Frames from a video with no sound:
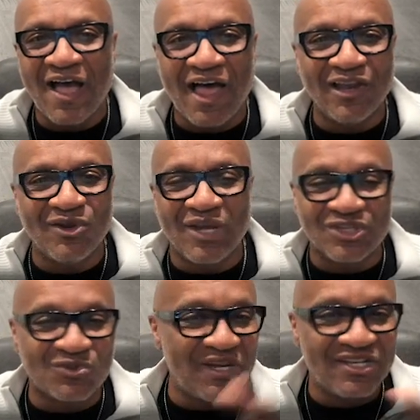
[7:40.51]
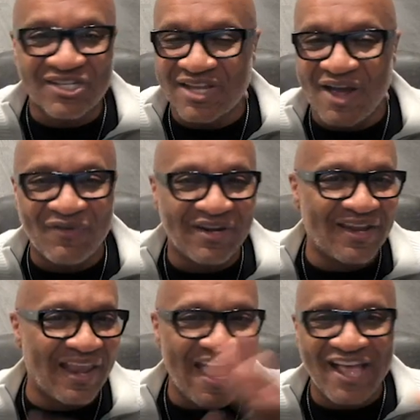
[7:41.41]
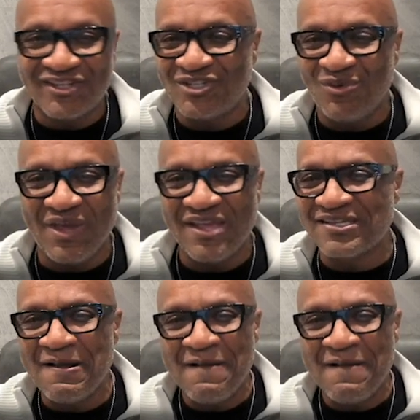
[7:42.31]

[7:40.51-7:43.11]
hallelujah, as we discovered the last 2 weeks,